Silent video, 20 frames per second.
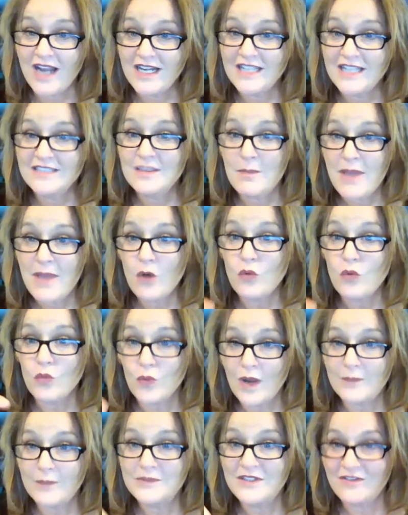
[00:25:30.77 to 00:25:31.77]
It's about
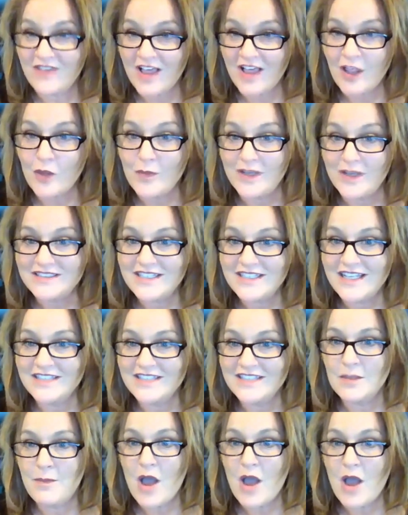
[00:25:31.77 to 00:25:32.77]
rep development. It's
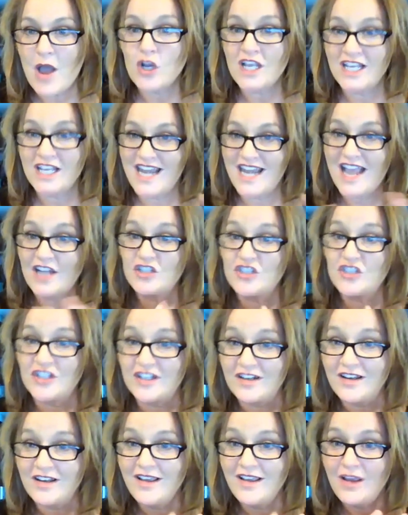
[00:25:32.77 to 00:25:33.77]
about connection
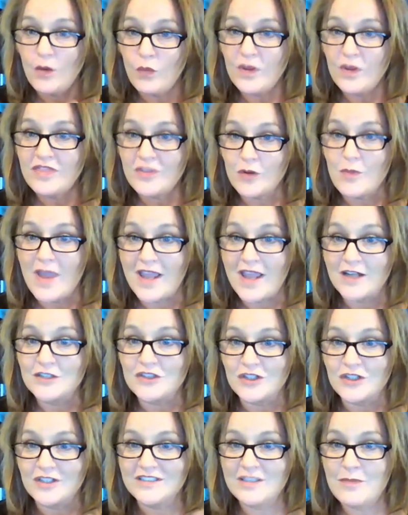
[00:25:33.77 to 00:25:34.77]
with their
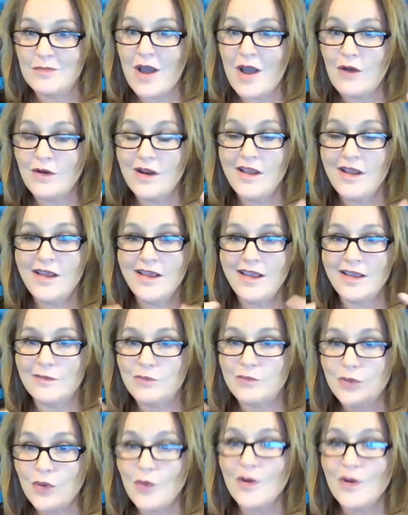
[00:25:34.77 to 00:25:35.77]
manager. It's about
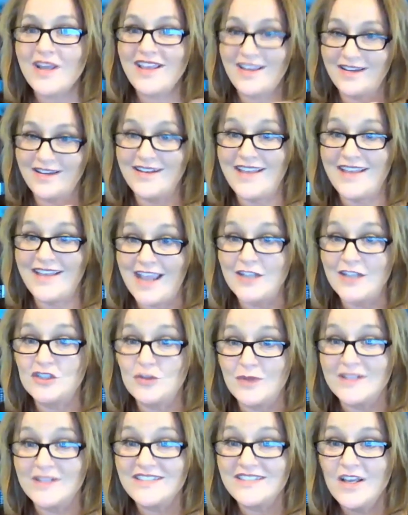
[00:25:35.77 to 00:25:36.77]
employee
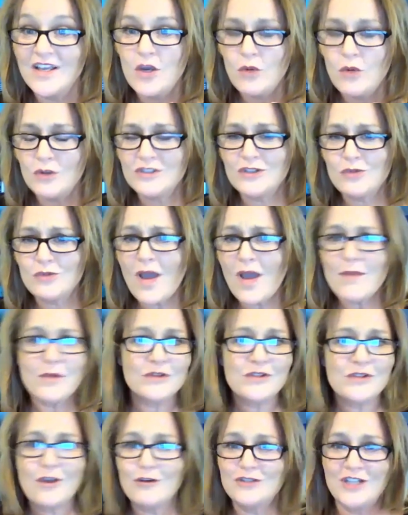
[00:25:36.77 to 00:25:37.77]
engagement, which is why most
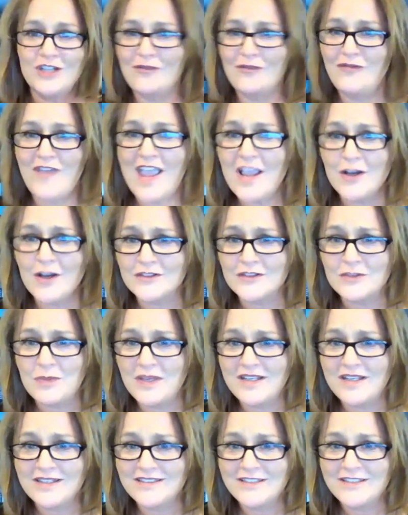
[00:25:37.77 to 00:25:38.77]
coaching fails,
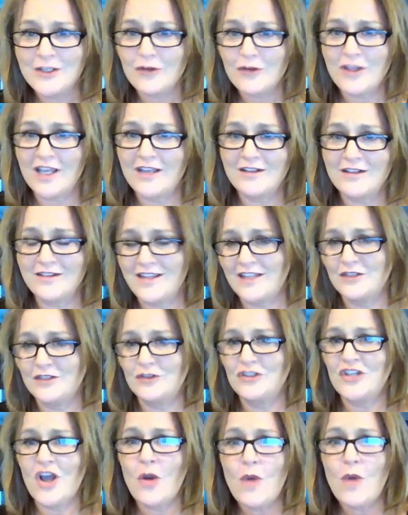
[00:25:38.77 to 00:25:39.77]
because, you know, they
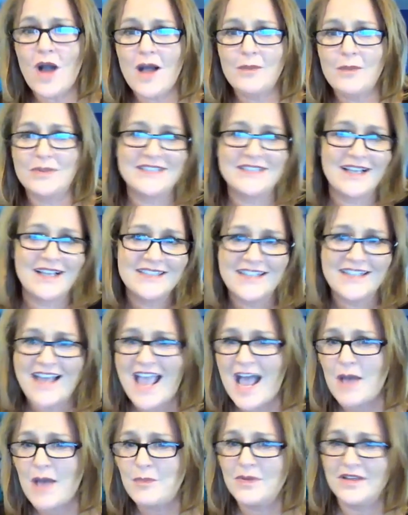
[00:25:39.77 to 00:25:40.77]
show up, it doesn't
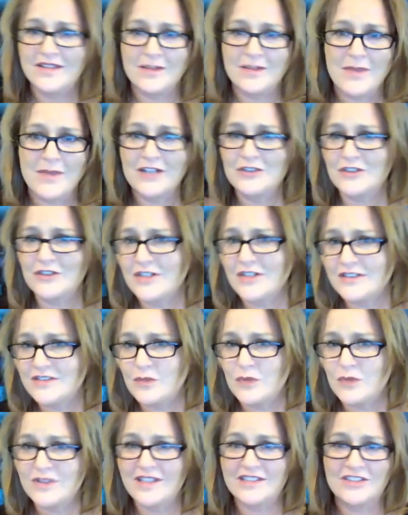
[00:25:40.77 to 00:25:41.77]
happen. The manager tells them
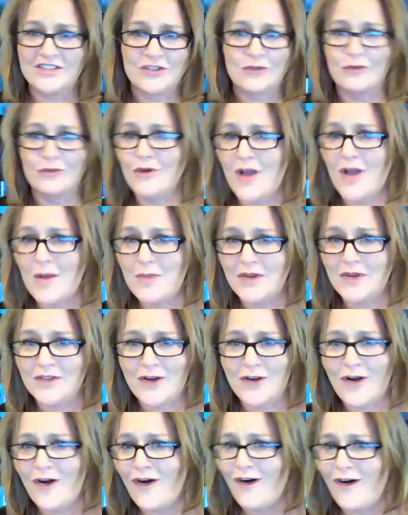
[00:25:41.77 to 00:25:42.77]
what they screwed up on the
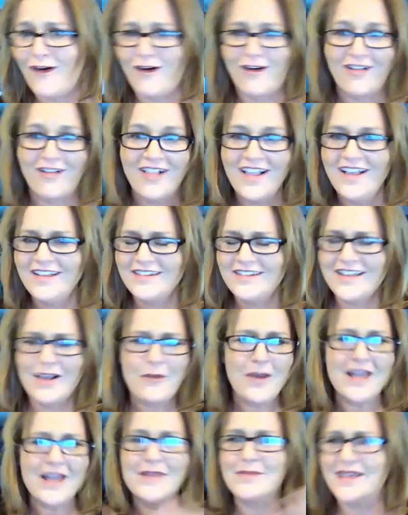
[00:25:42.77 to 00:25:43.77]
call. Like,
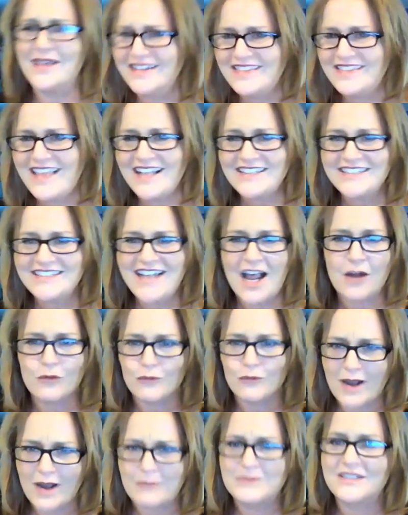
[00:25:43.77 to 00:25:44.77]
wait a minute, that's not
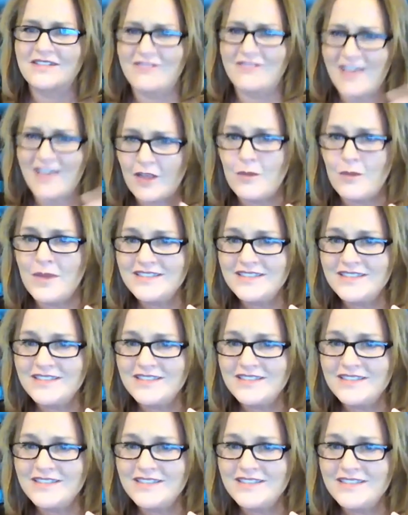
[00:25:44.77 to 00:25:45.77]
rep development.
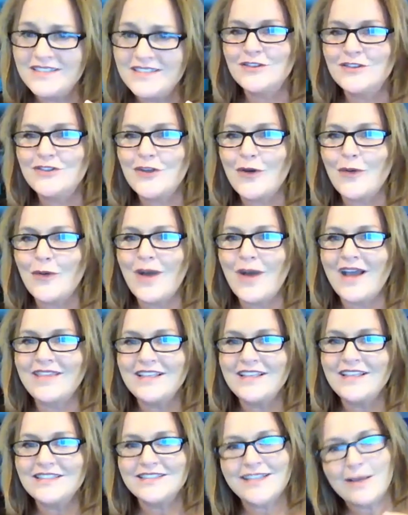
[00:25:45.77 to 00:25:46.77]
And so I
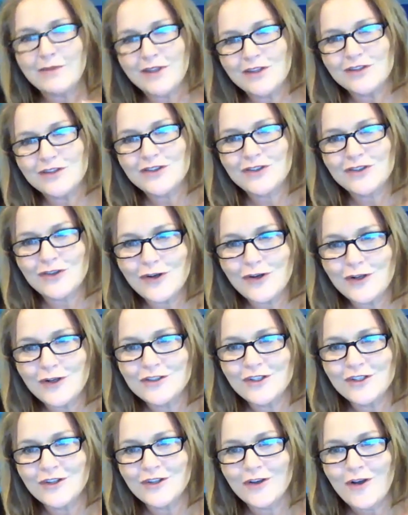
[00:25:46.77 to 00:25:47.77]
think some of the surge
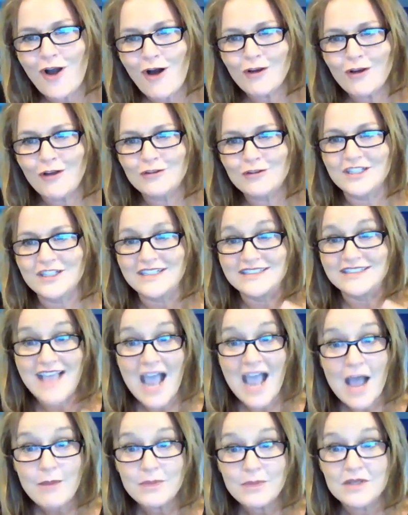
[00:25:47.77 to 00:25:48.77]
in the call coaching has
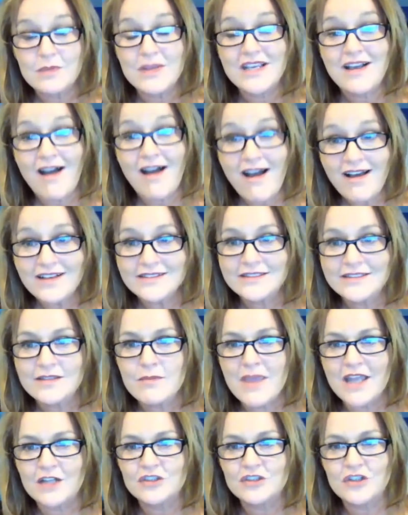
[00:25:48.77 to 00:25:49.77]
happened because the
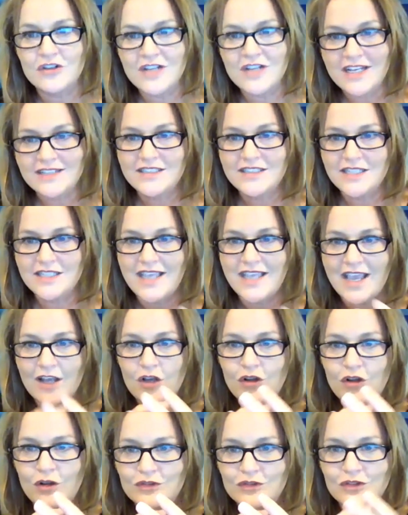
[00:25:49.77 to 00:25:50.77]
manager needs to get
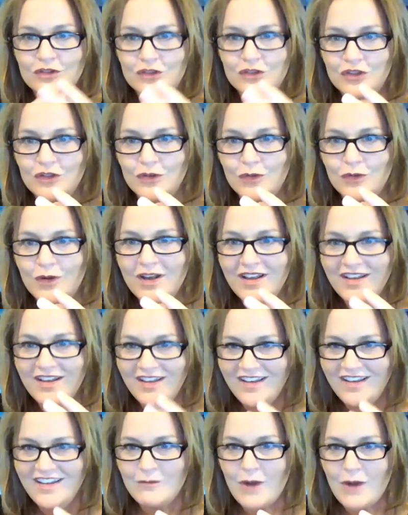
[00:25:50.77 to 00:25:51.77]
closer to,
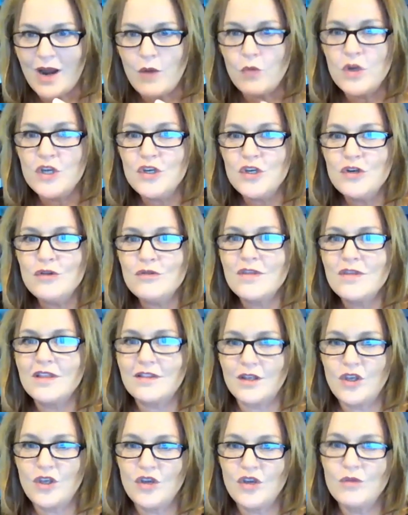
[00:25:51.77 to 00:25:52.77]
right? We knew that the
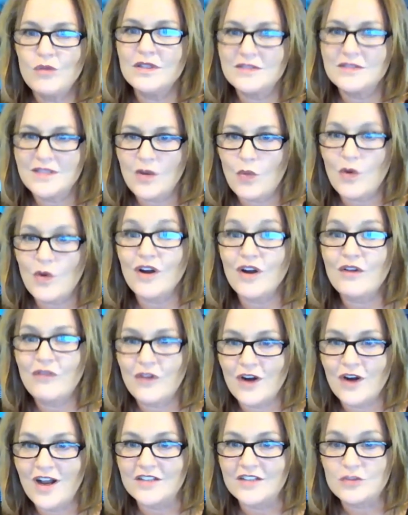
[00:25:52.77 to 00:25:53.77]
humans that work
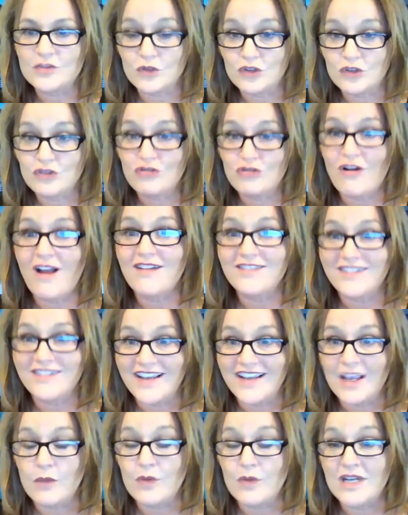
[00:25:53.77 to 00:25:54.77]
for us were struggling
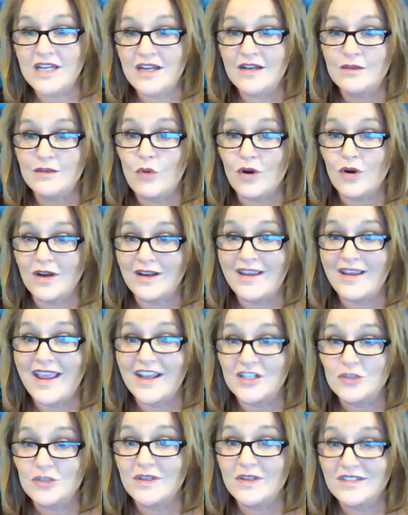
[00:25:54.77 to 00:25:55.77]
and we needed more
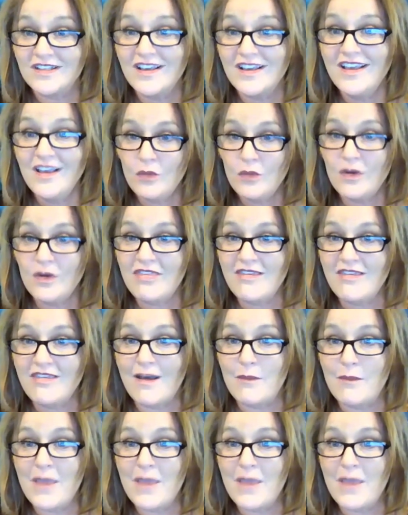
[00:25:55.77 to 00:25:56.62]
engagement with them.